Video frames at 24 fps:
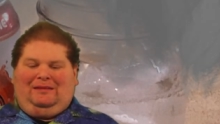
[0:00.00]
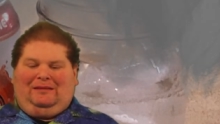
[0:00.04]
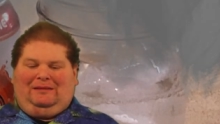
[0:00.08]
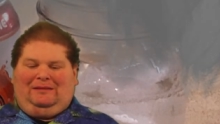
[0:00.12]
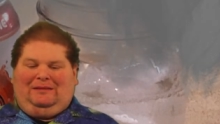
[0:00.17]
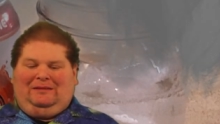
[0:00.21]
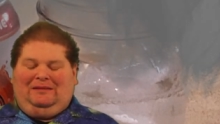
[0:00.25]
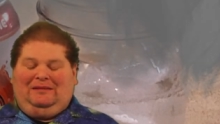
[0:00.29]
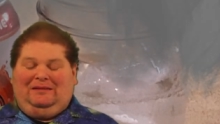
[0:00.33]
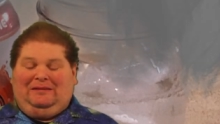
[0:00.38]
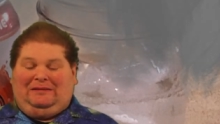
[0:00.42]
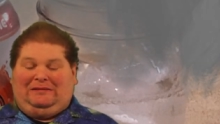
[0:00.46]

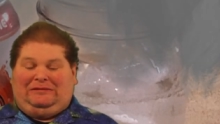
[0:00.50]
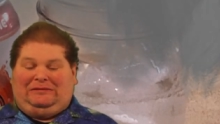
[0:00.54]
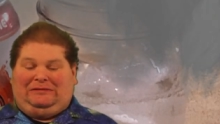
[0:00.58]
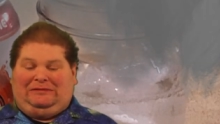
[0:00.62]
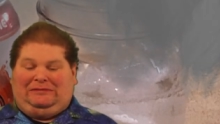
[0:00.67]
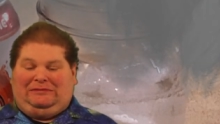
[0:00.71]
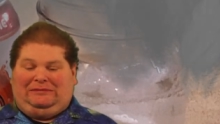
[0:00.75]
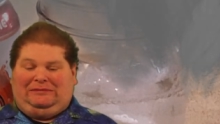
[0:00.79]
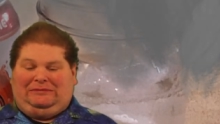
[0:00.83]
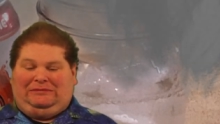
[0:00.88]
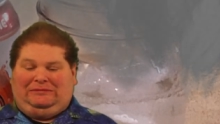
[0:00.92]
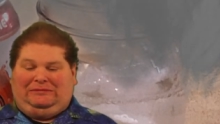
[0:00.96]
Ugh.
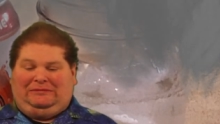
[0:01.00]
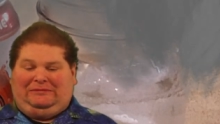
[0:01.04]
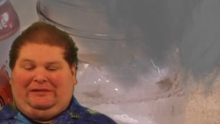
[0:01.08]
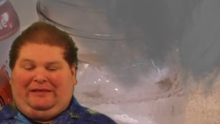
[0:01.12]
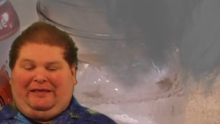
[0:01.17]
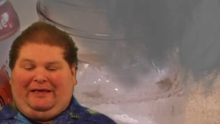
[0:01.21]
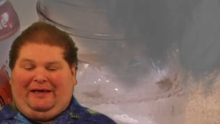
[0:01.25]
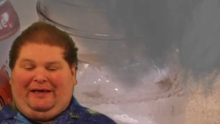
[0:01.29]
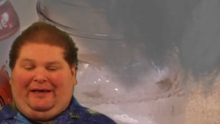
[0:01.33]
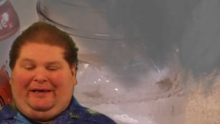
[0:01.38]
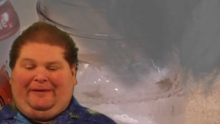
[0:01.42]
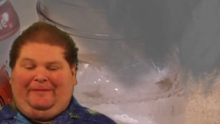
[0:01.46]

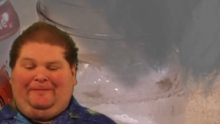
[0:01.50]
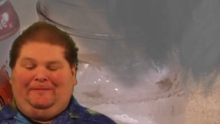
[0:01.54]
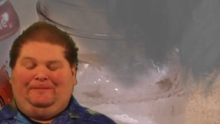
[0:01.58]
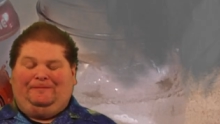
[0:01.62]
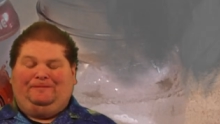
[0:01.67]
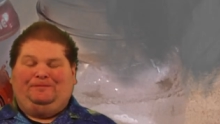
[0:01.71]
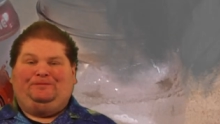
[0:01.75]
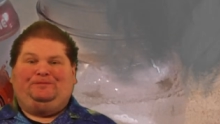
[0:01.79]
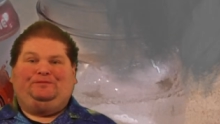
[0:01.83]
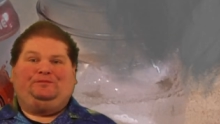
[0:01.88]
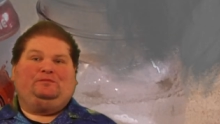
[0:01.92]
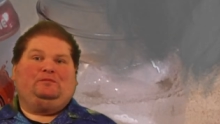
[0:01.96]
Okay.
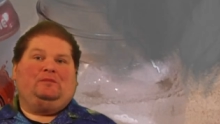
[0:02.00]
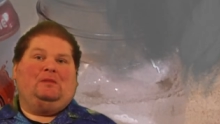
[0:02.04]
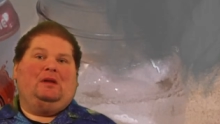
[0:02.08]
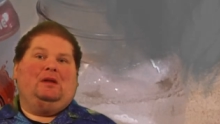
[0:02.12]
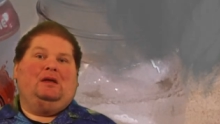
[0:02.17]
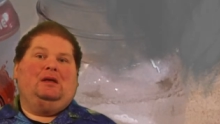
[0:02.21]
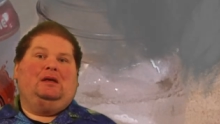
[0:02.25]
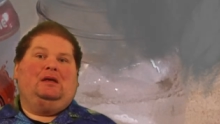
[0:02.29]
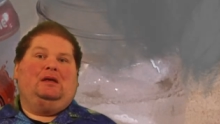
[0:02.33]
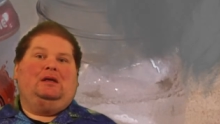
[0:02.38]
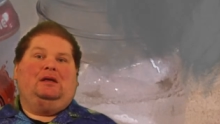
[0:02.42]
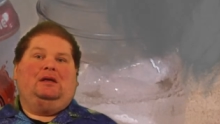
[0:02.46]

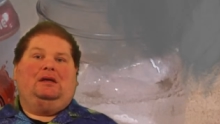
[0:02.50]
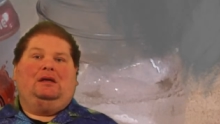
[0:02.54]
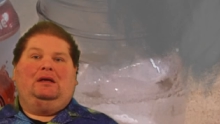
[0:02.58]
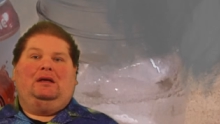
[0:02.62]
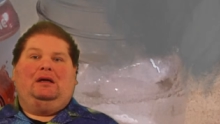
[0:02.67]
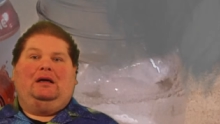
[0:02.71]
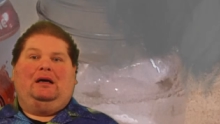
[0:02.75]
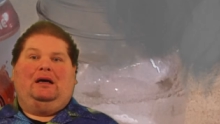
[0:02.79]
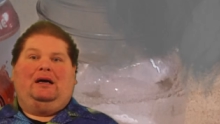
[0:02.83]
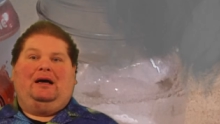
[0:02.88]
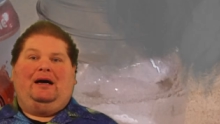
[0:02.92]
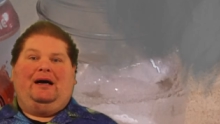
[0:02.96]

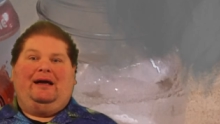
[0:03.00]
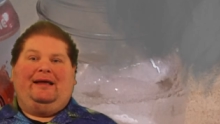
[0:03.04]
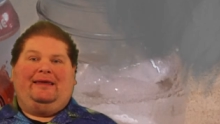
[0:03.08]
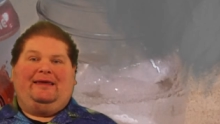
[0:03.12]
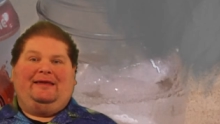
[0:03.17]
I